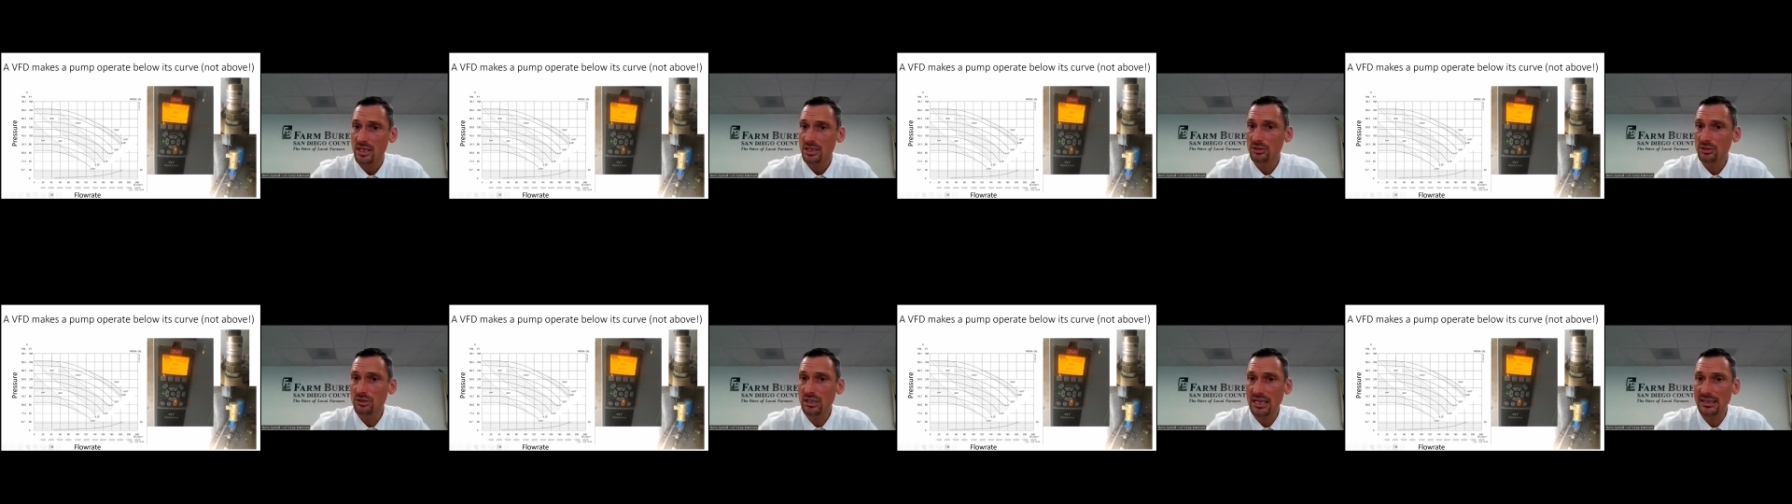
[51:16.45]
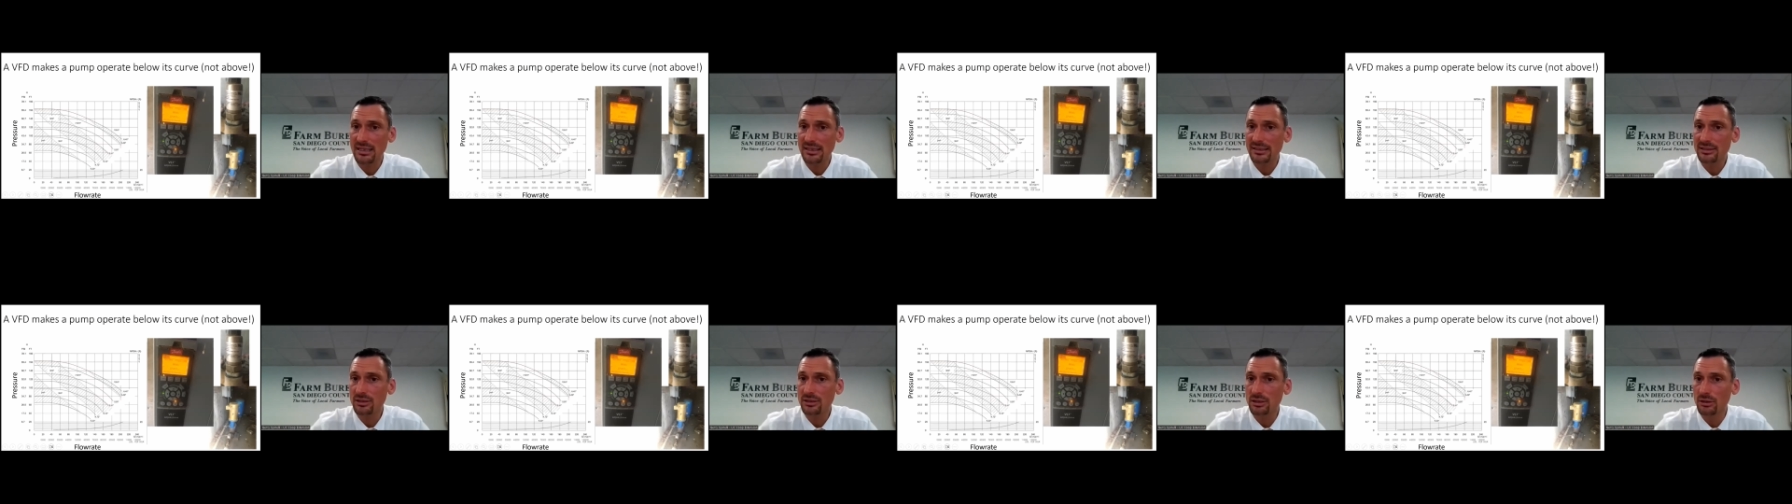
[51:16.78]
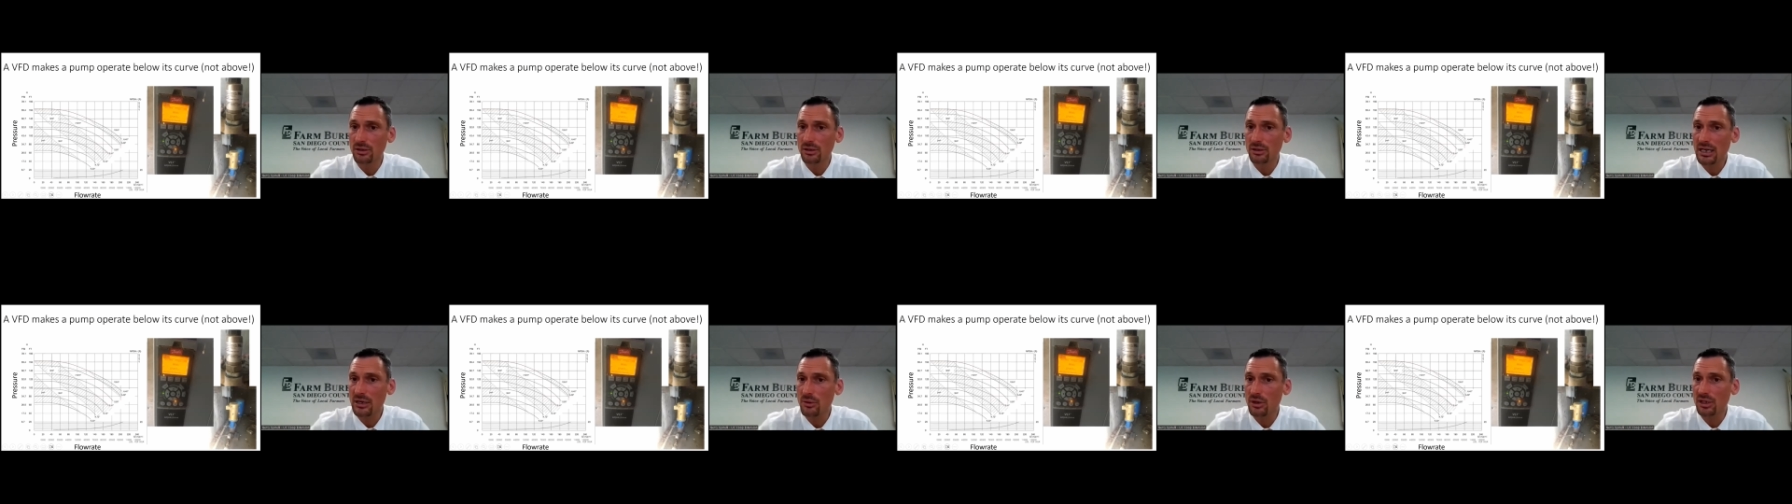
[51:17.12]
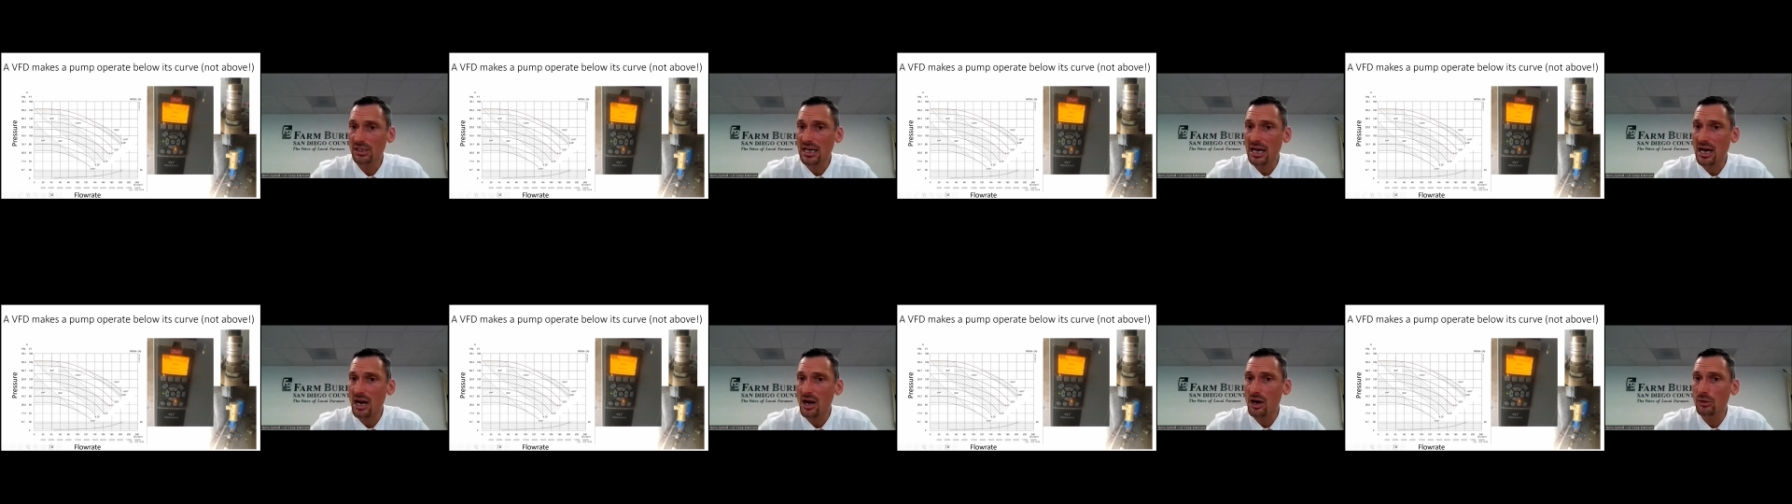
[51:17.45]
you tell it, look, I
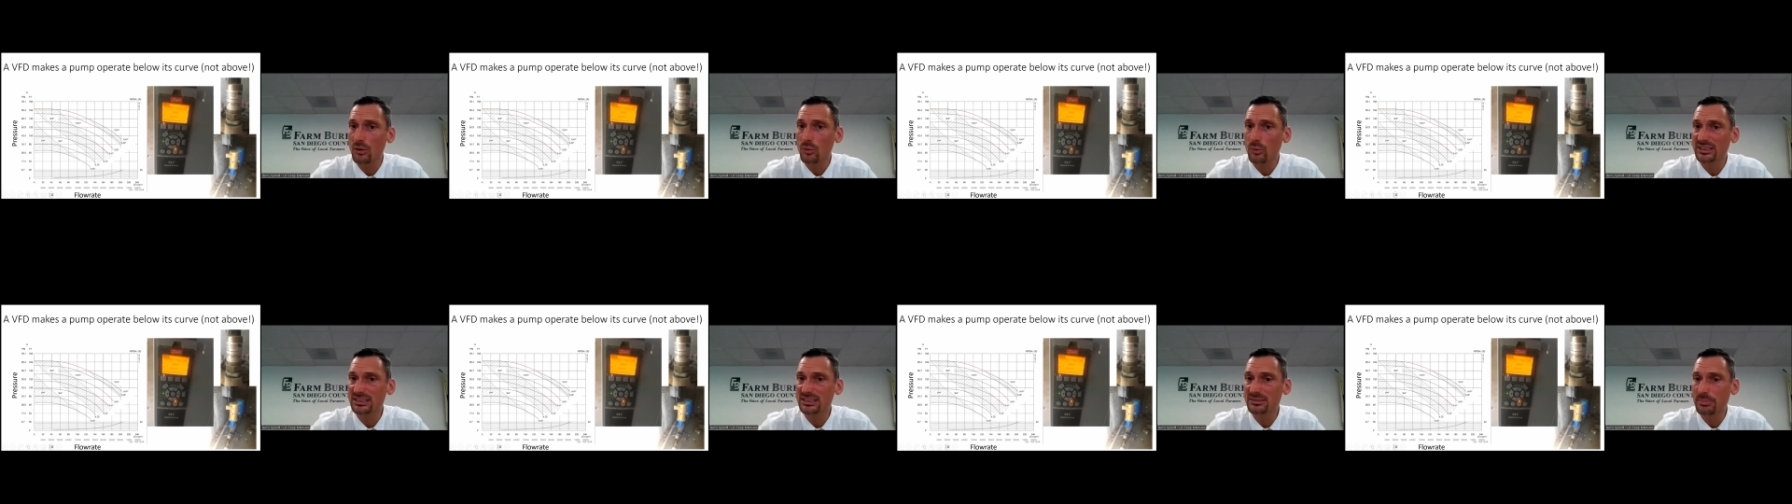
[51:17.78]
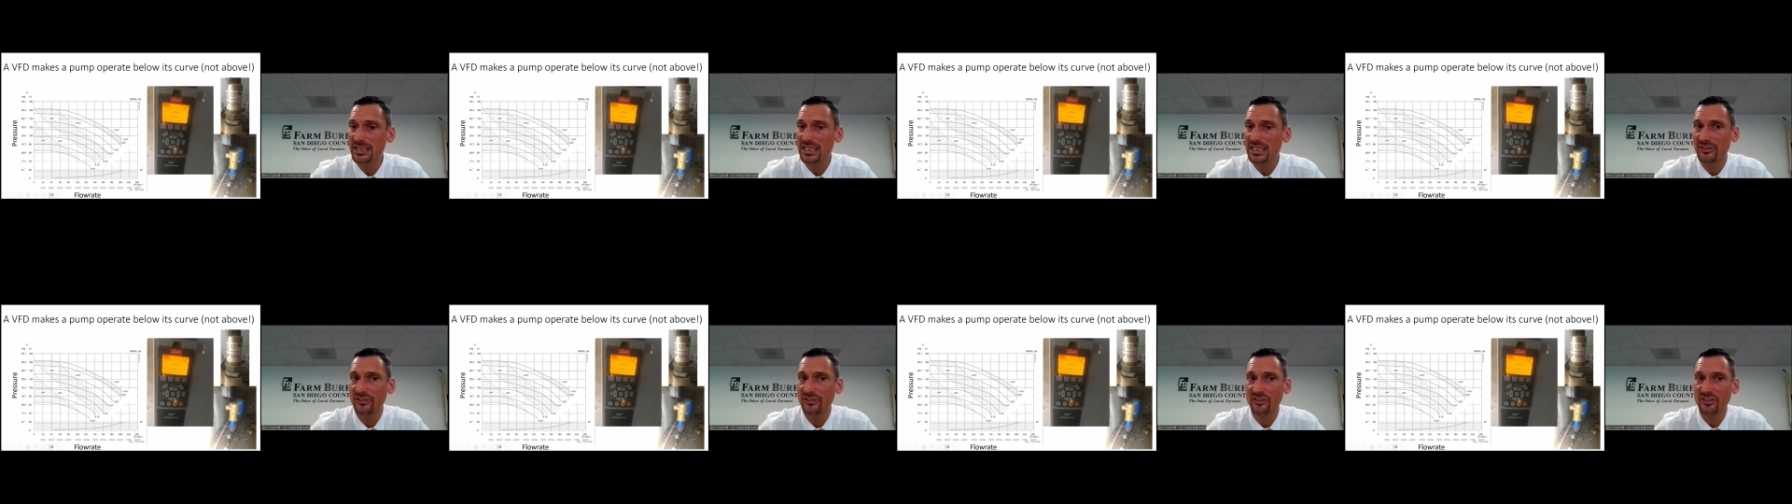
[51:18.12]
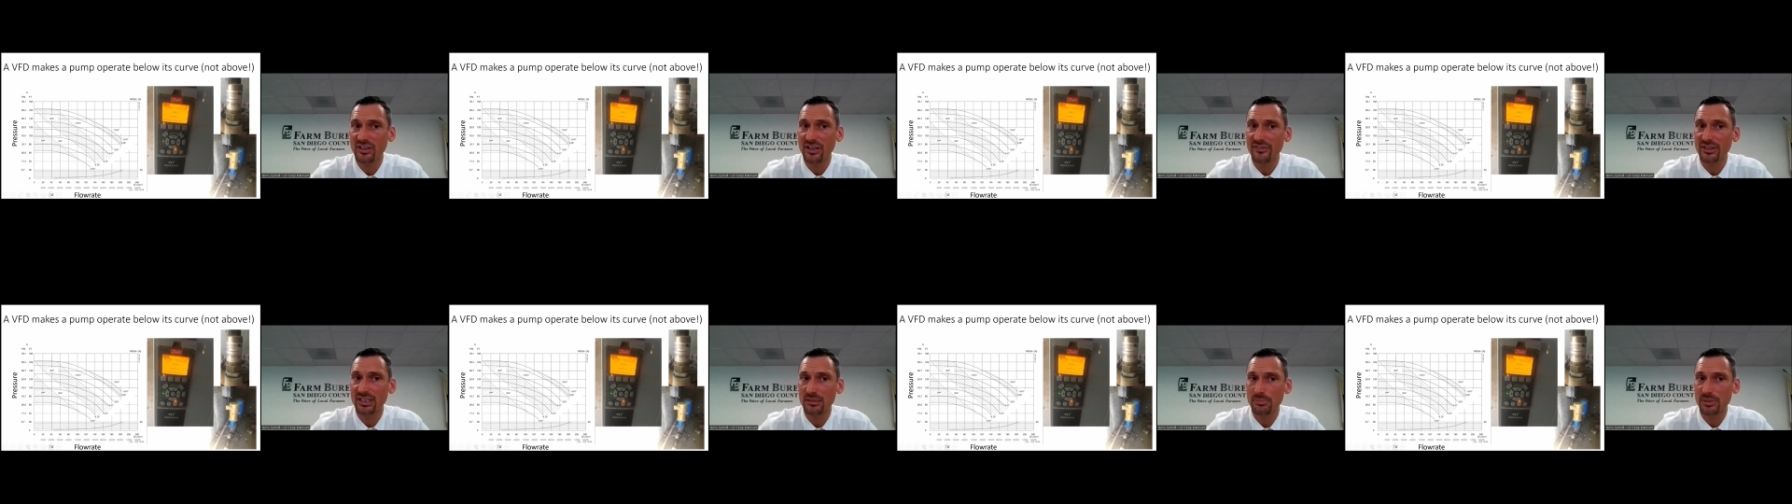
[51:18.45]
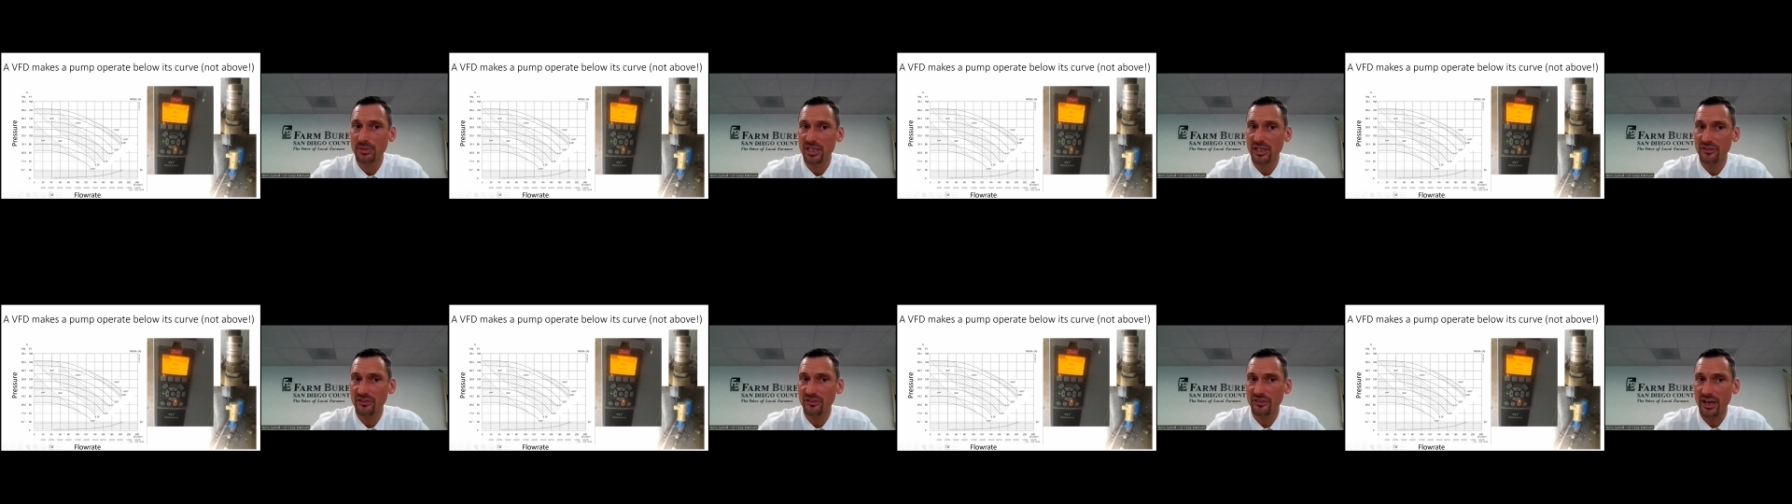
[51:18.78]
want to always be at 70
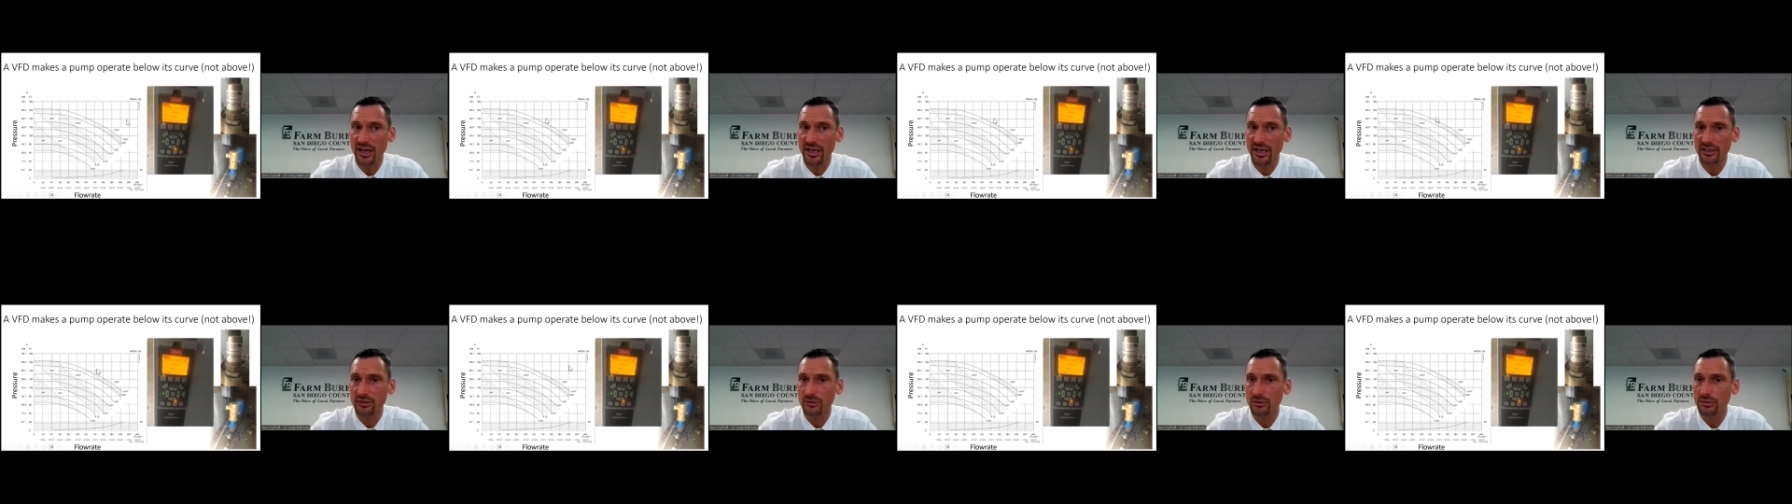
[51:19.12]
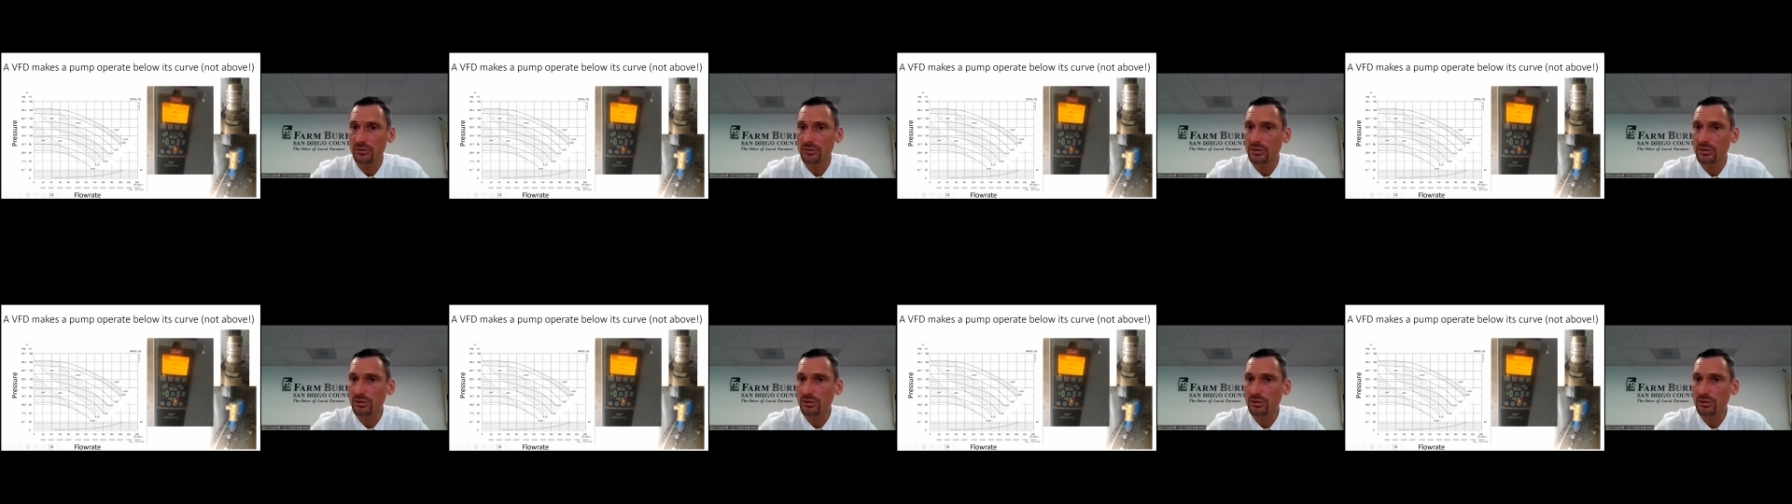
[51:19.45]
psi.